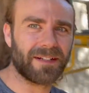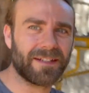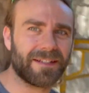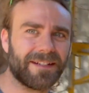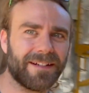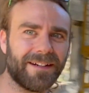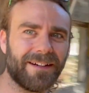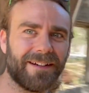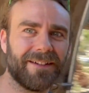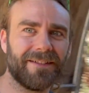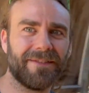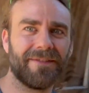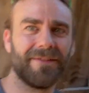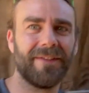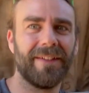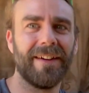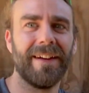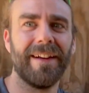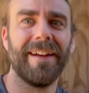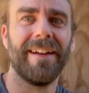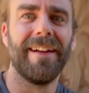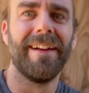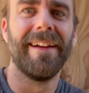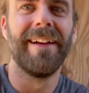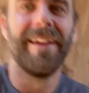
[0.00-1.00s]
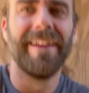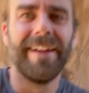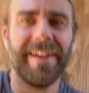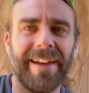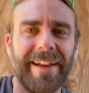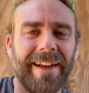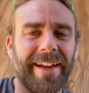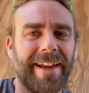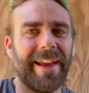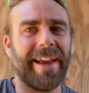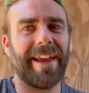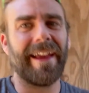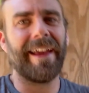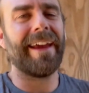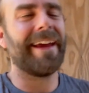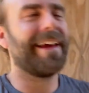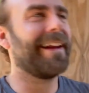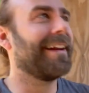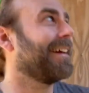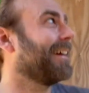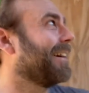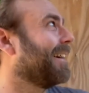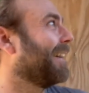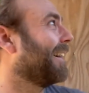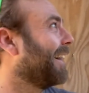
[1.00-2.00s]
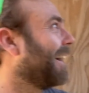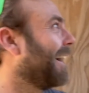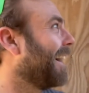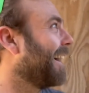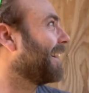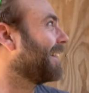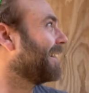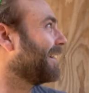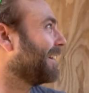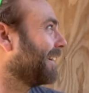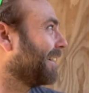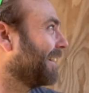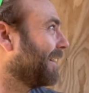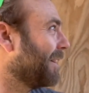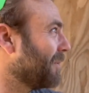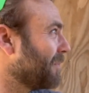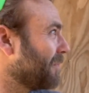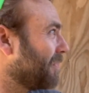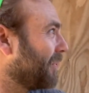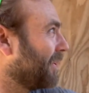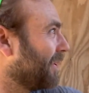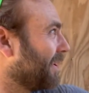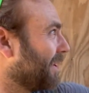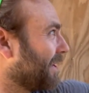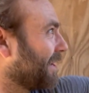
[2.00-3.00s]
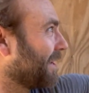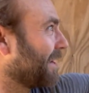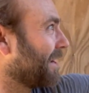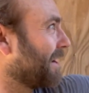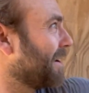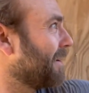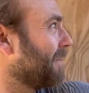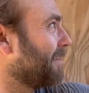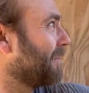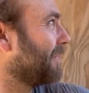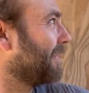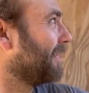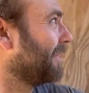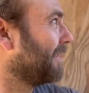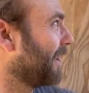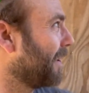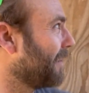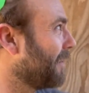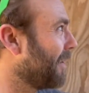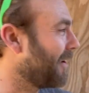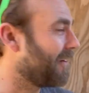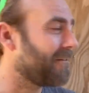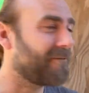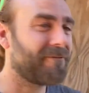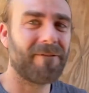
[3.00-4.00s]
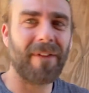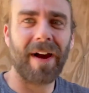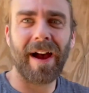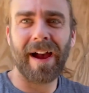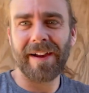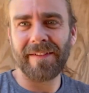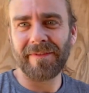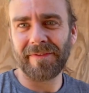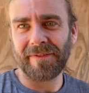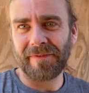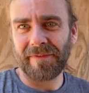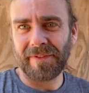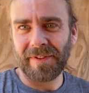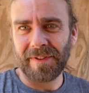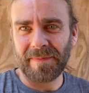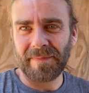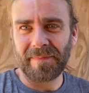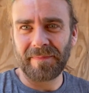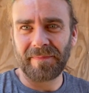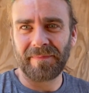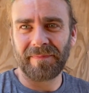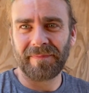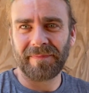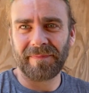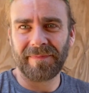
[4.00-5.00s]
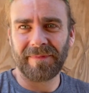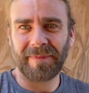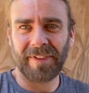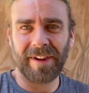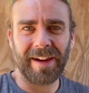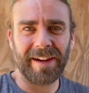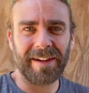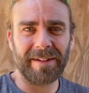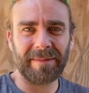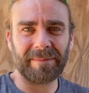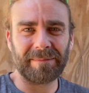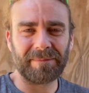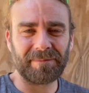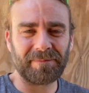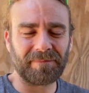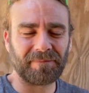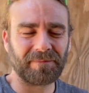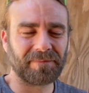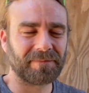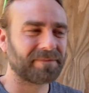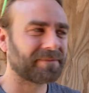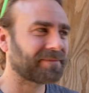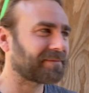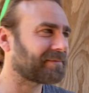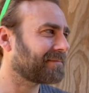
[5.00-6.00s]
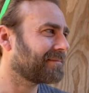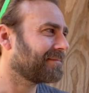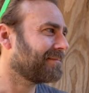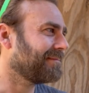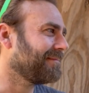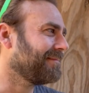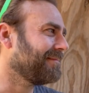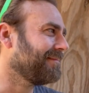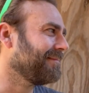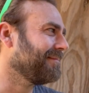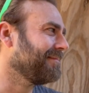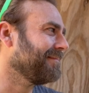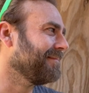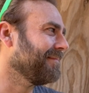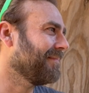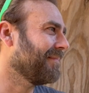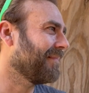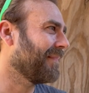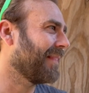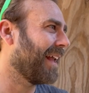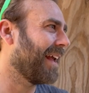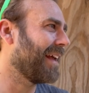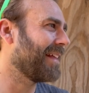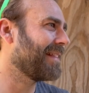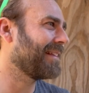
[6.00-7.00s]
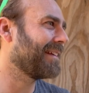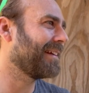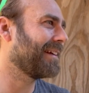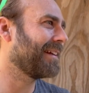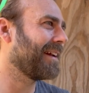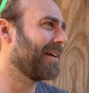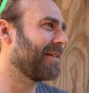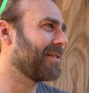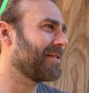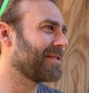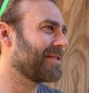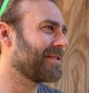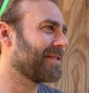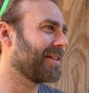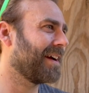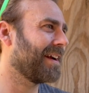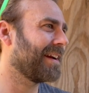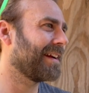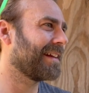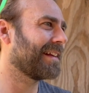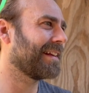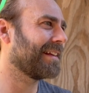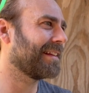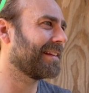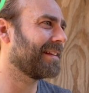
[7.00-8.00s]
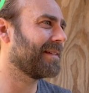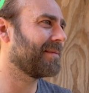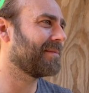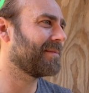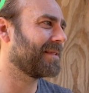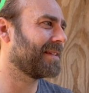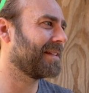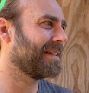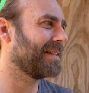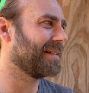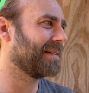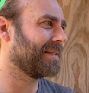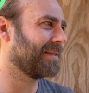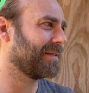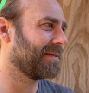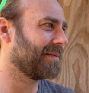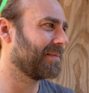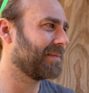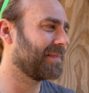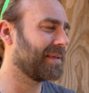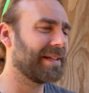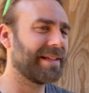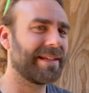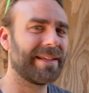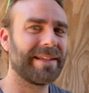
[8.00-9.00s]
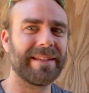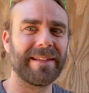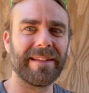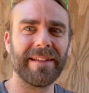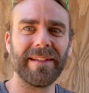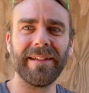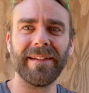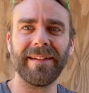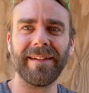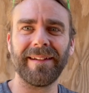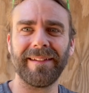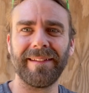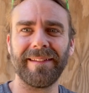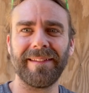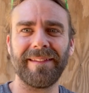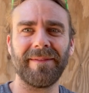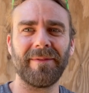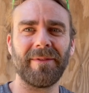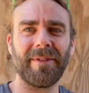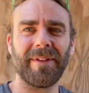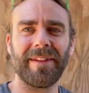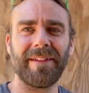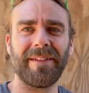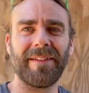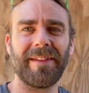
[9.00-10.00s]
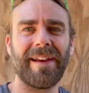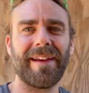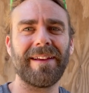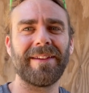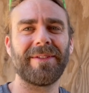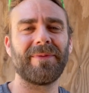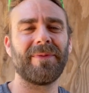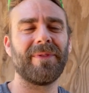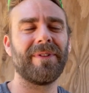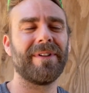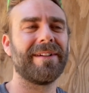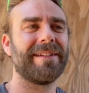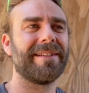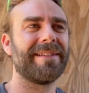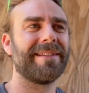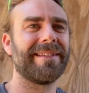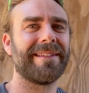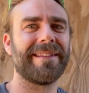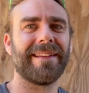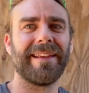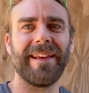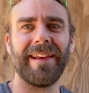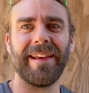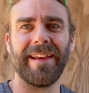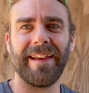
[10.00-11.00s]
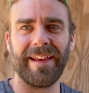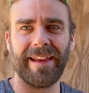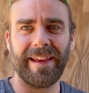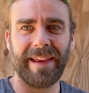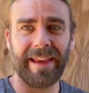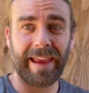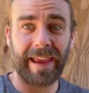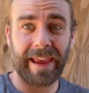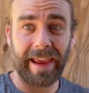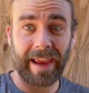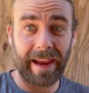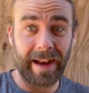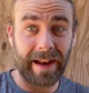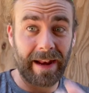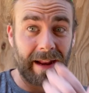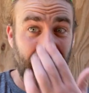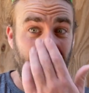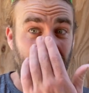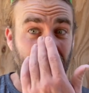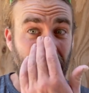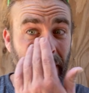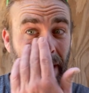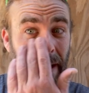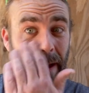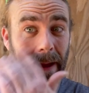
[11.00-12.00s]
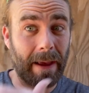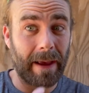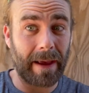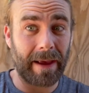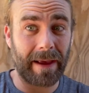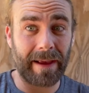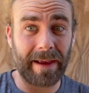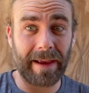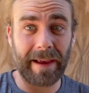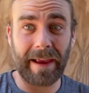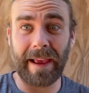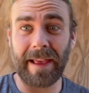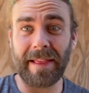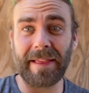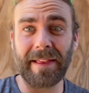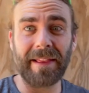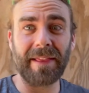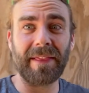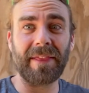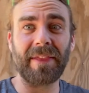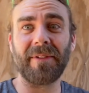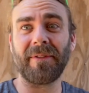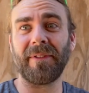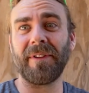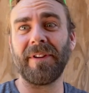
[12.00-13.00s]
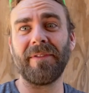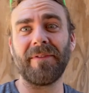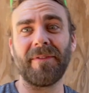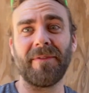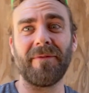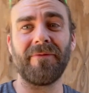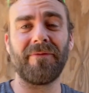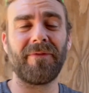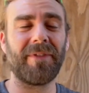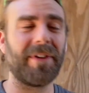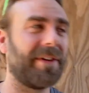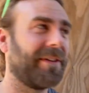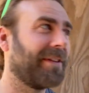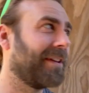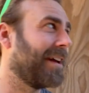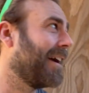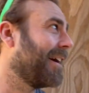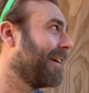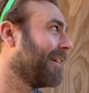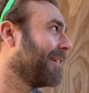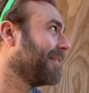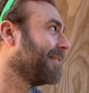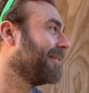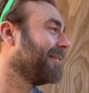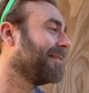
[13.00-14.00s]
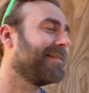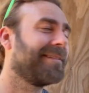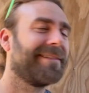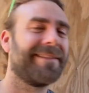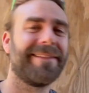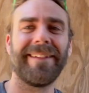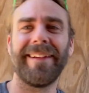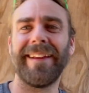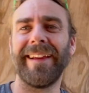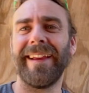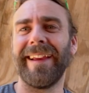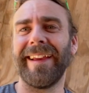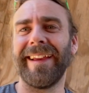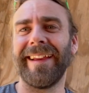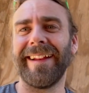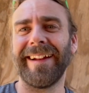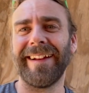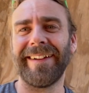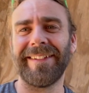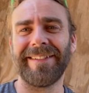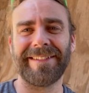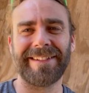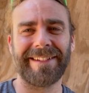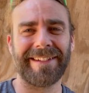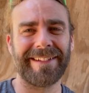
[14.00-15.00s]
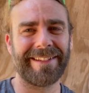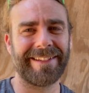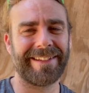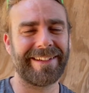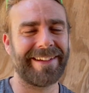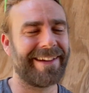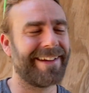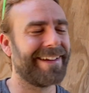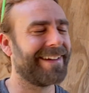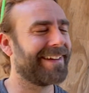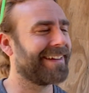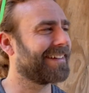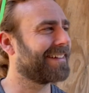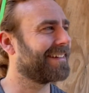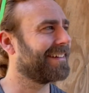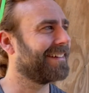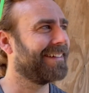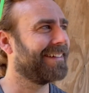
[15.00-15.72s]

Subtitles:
tough. And I ended up putting up about 5 of them, right? And then I was trying to get them to be still, but one of the last ones, and then 3 of them fell down, and I was just like,